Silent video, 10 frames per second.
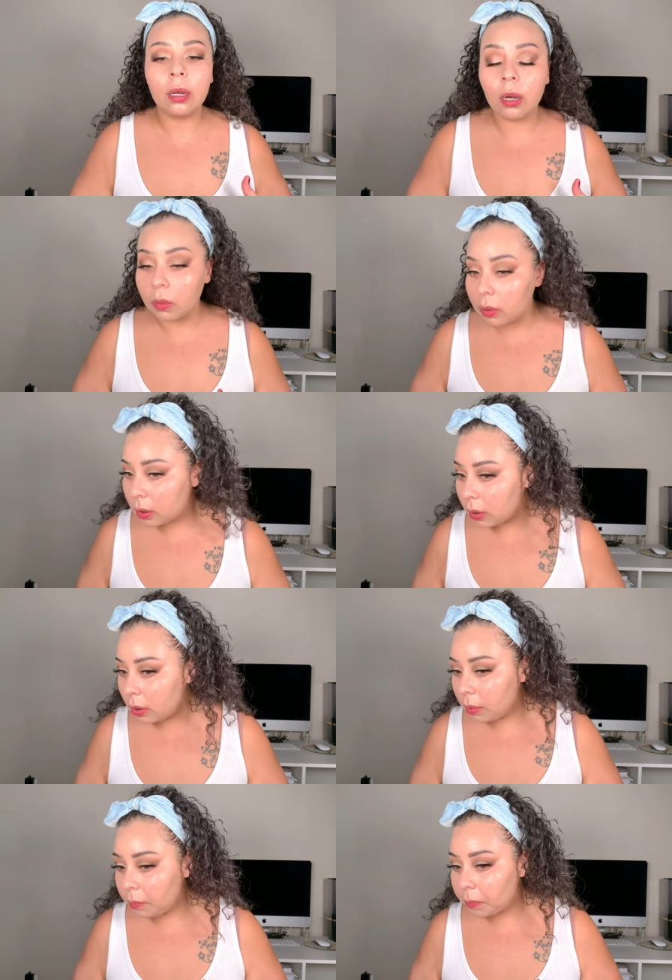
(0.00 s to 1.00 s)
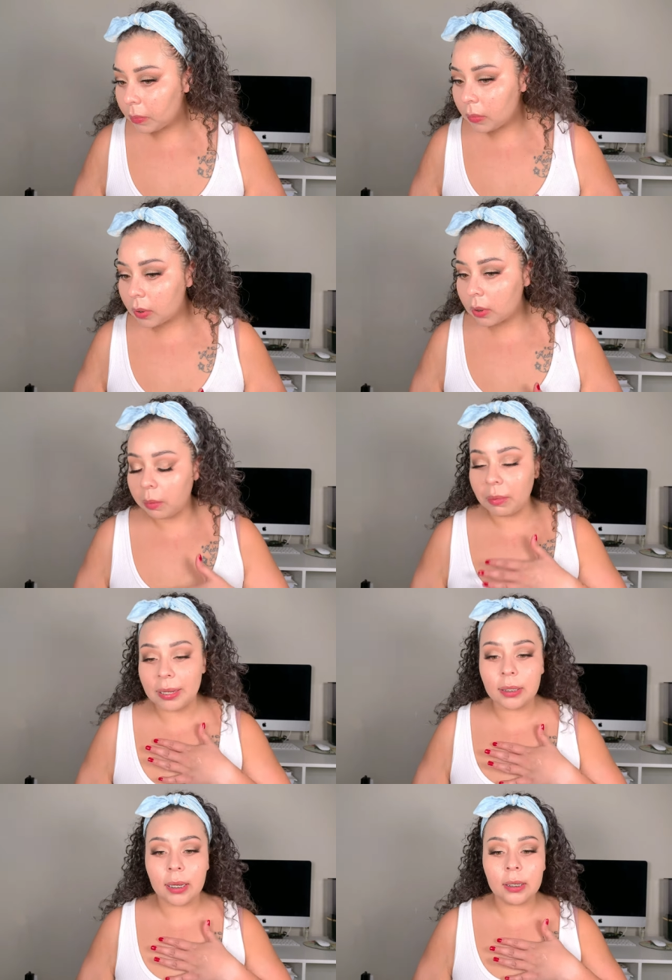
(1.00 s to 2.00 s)
ghostly. Like
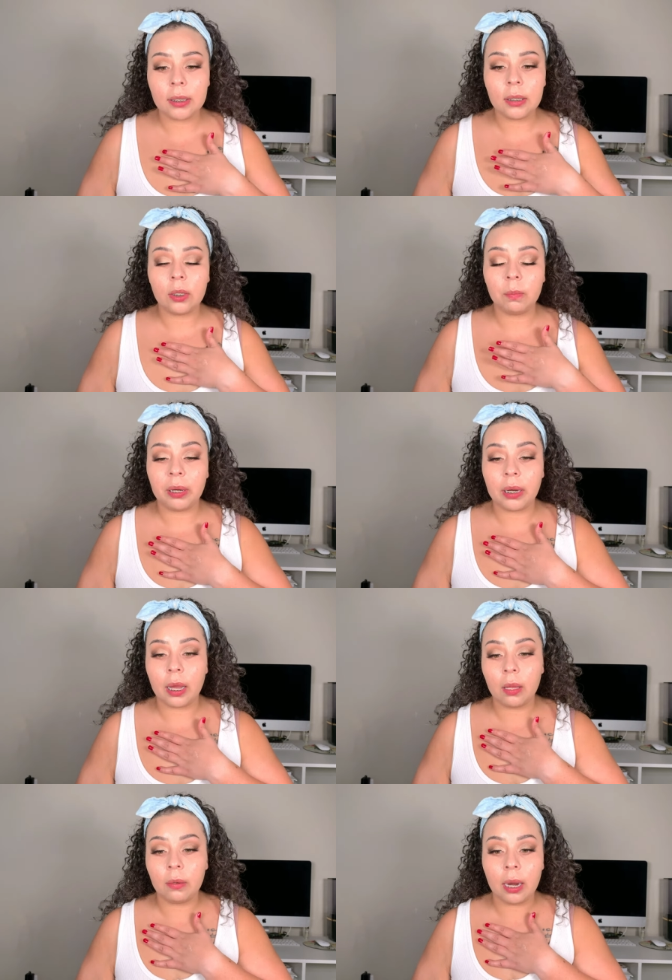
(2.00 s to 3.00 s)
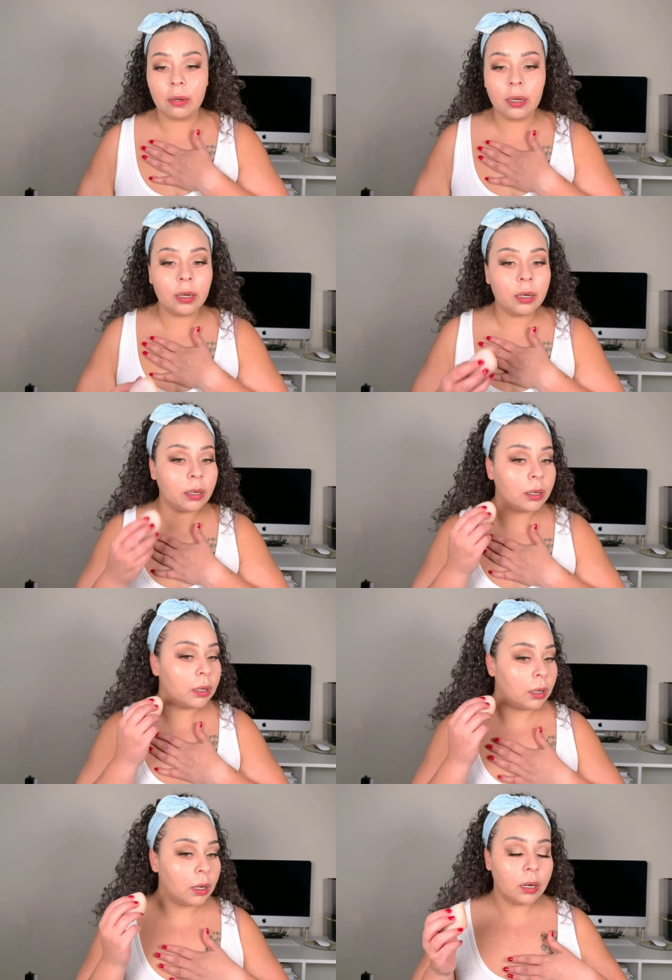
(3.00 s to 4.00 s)
my skin is super yellow down here,
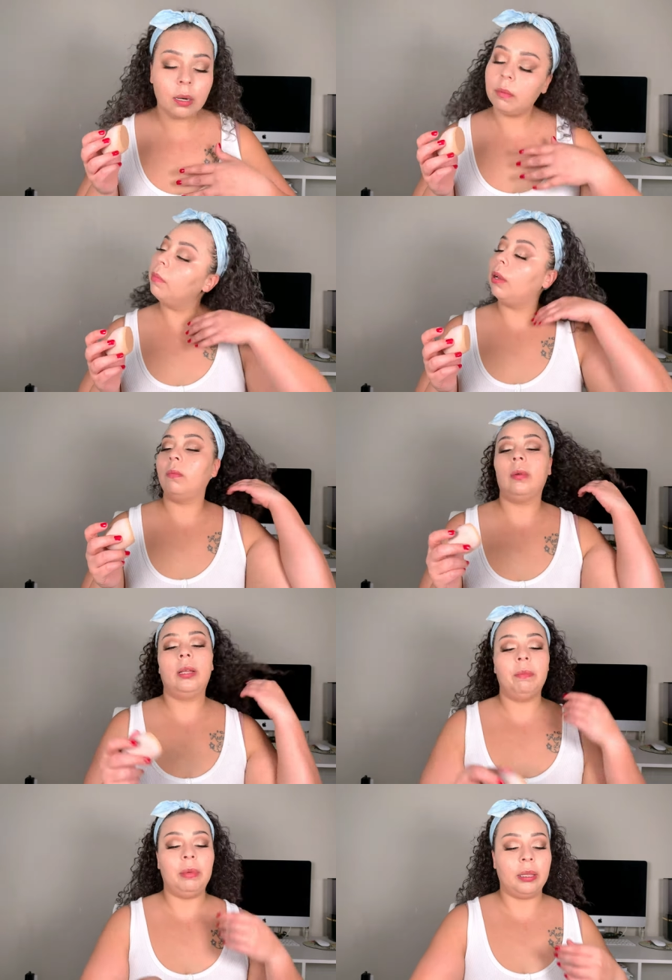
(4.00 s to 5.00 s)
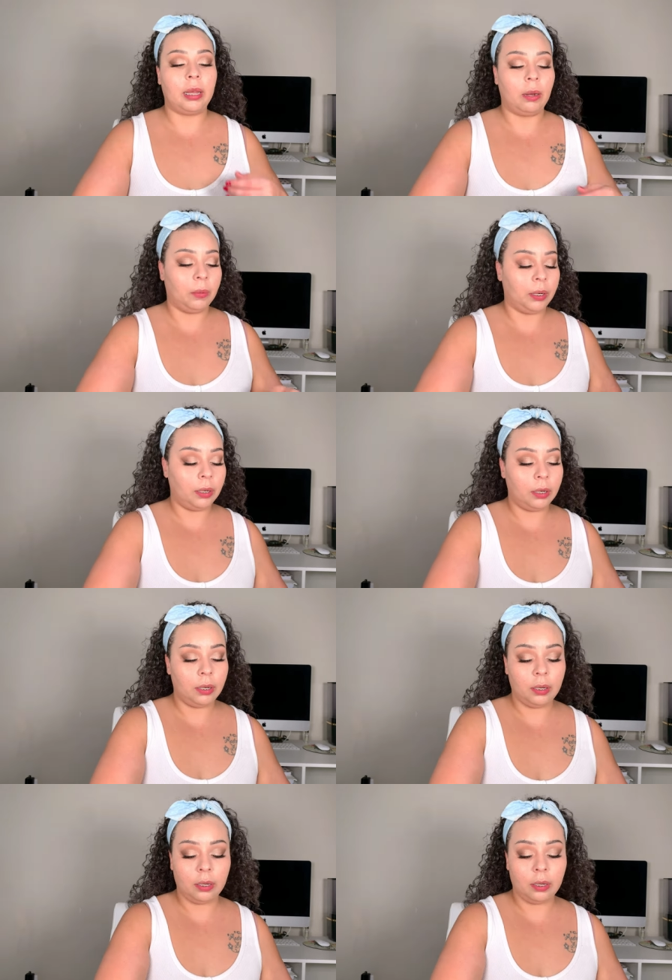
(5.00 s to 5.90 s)
but we can make that work.